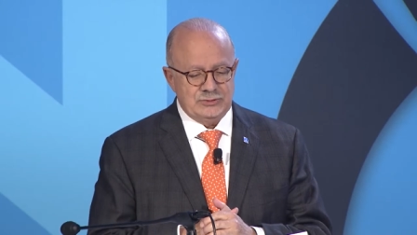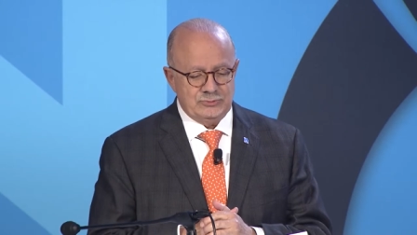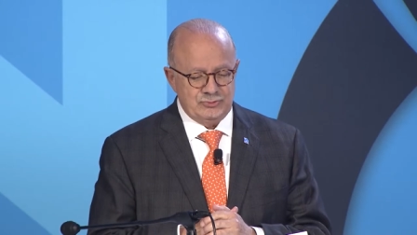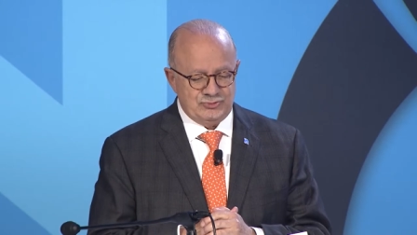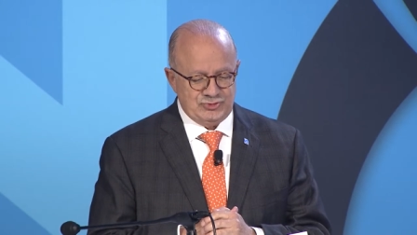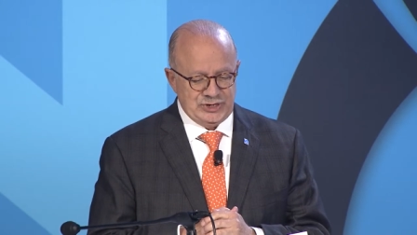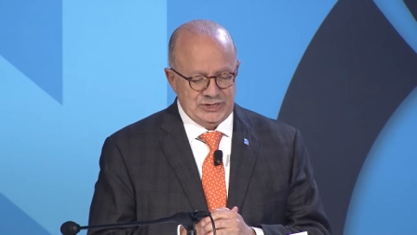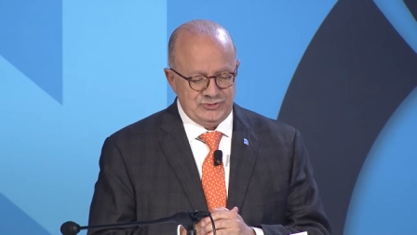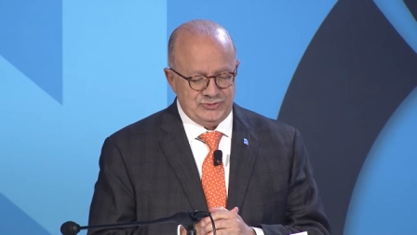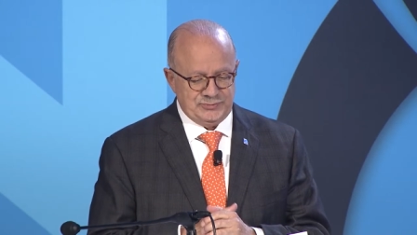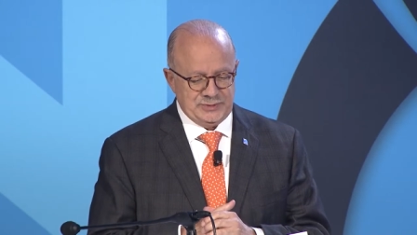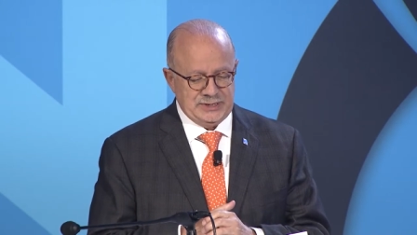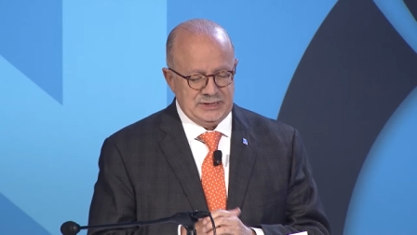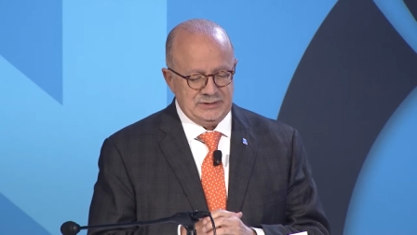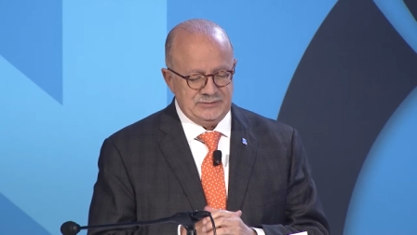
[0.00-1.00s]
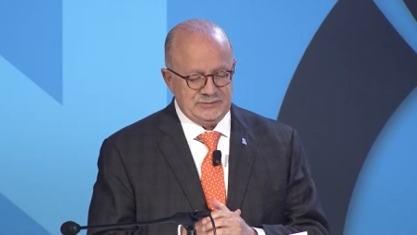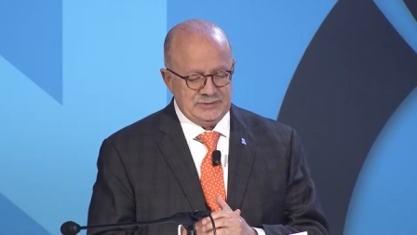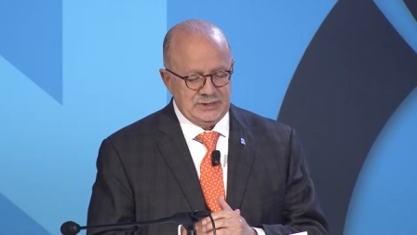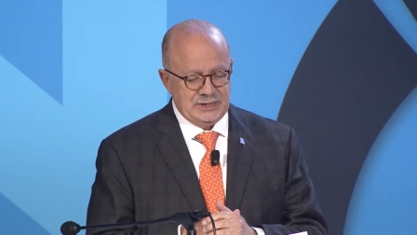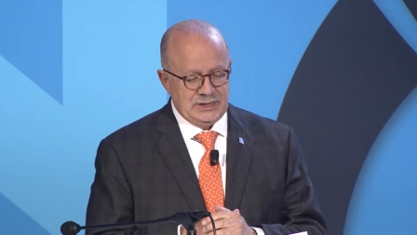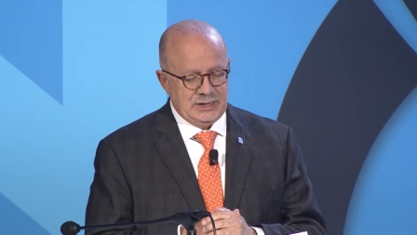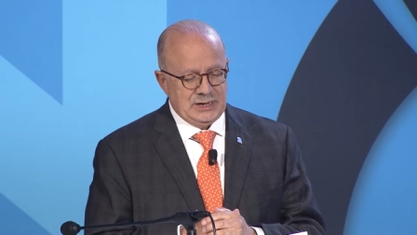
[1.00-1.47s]
to change things
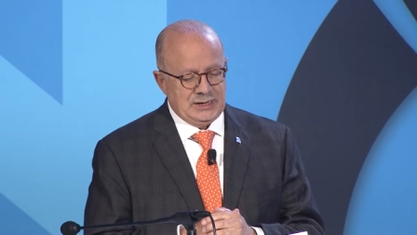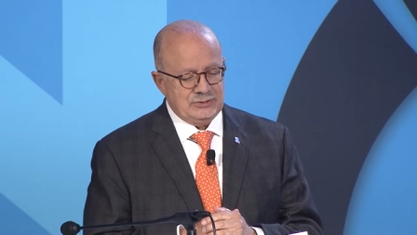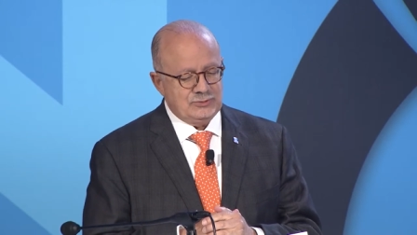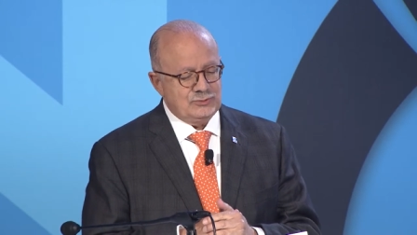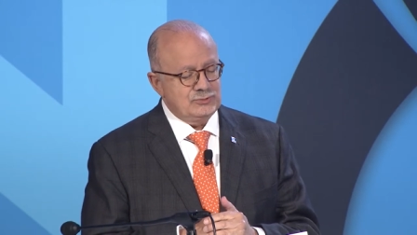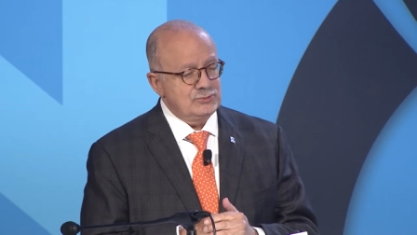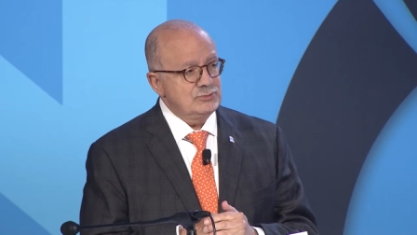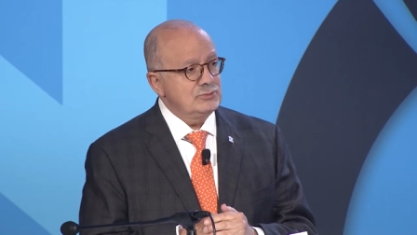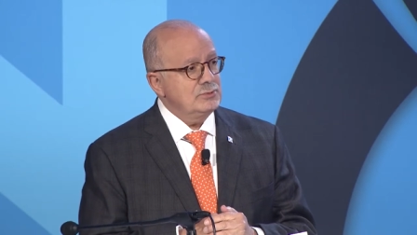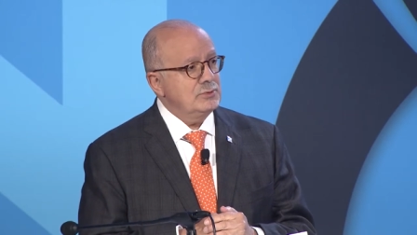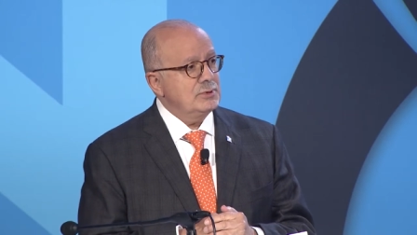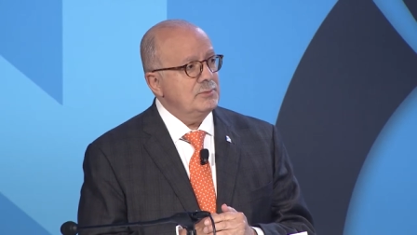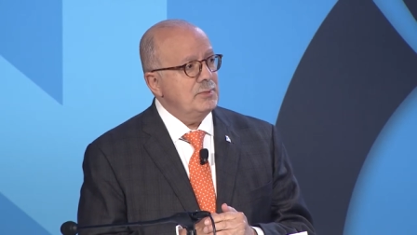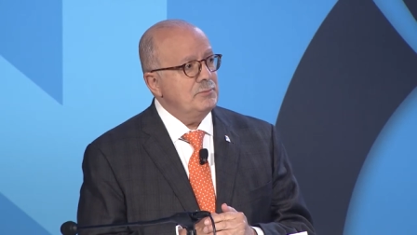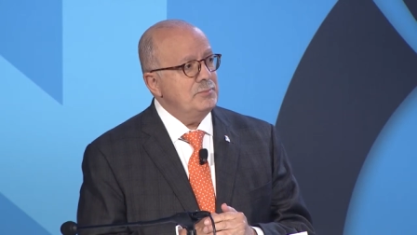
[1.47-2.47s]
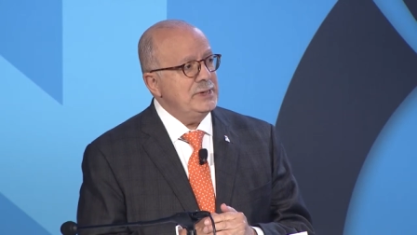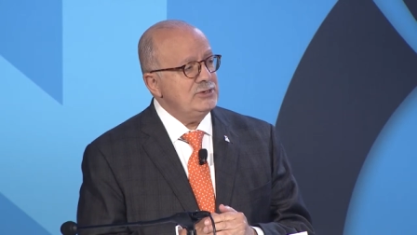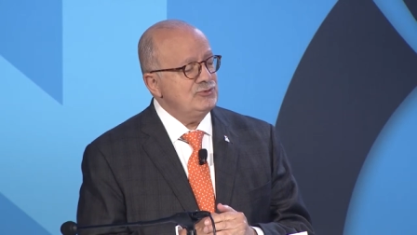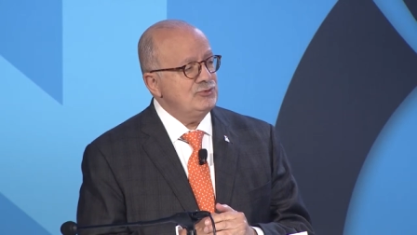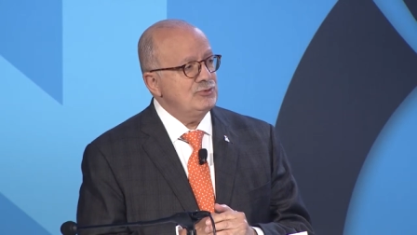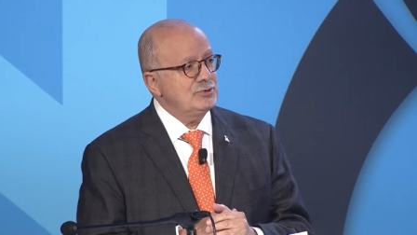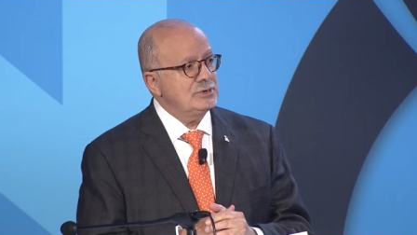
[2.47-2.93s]
and to
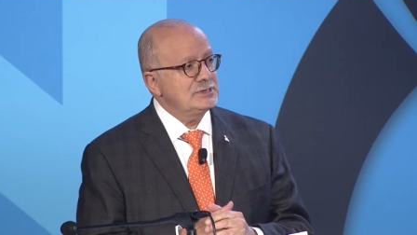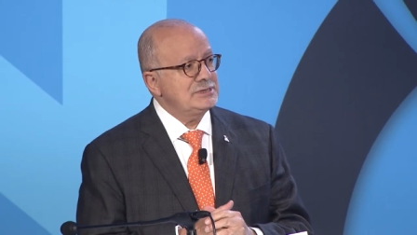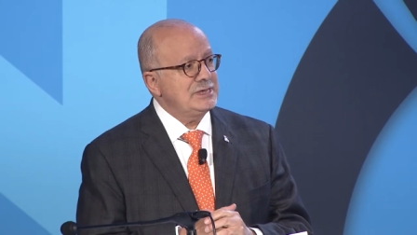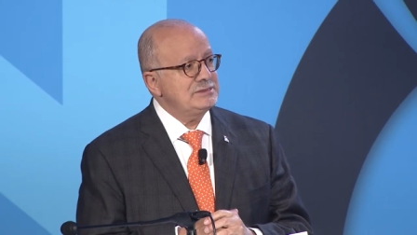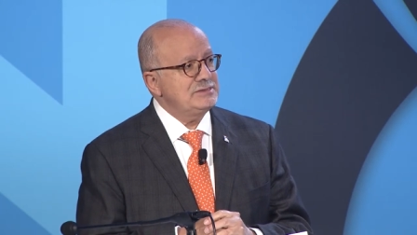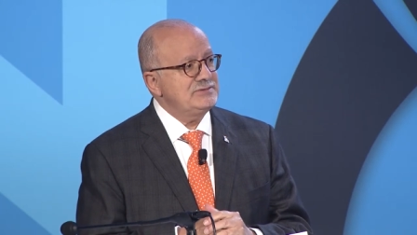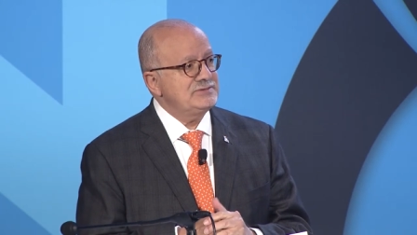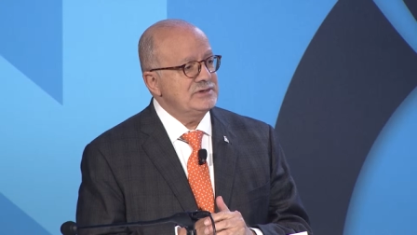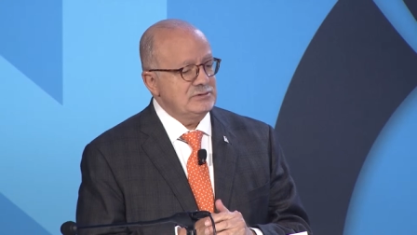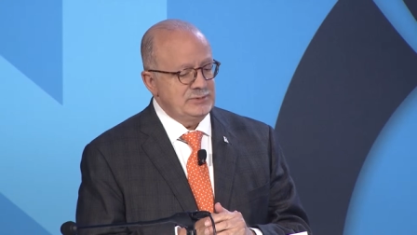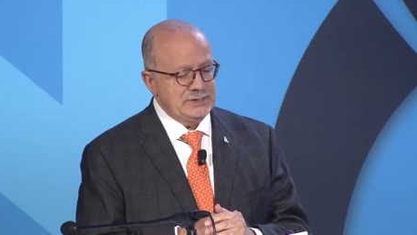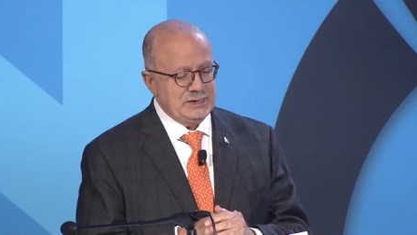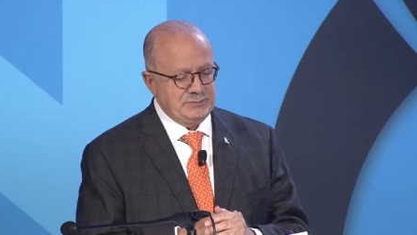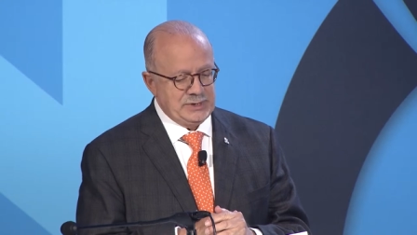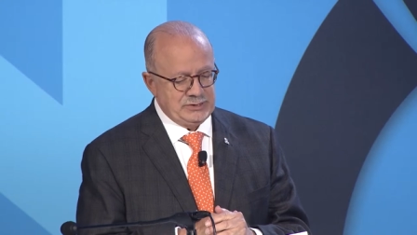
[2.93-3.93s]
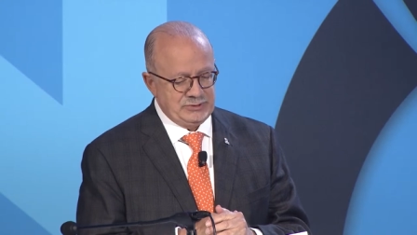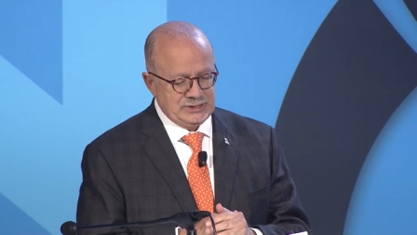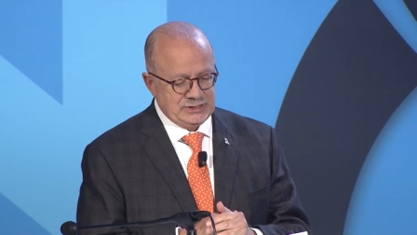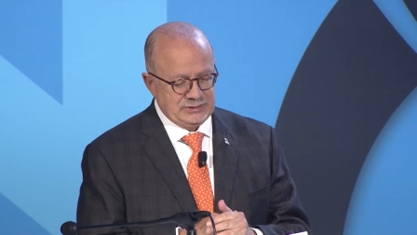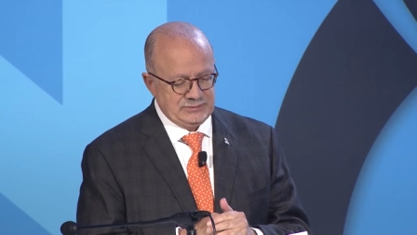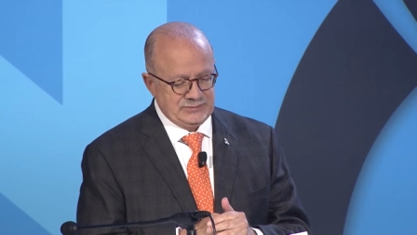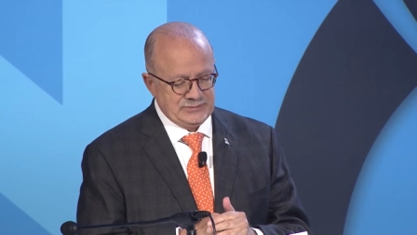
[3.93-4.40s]
make sure that deserving
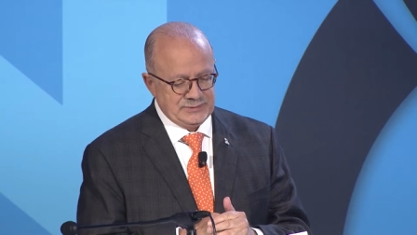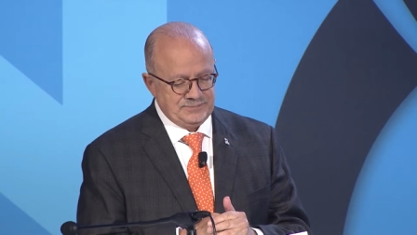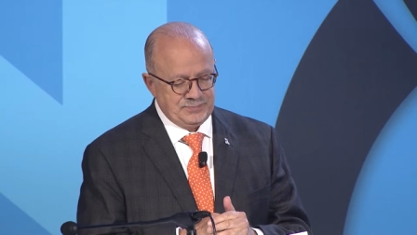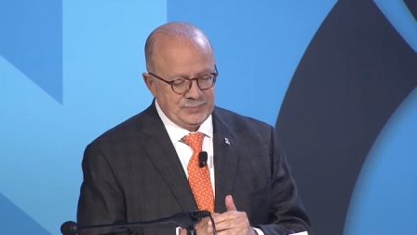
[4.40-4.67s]
Americans